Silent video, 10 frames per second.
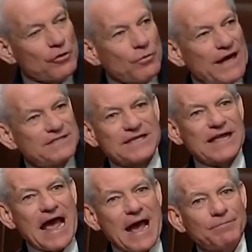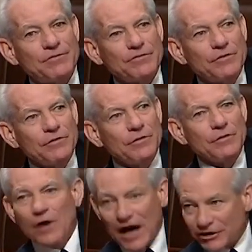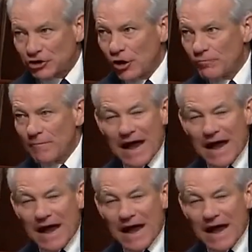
raise the caps, I showed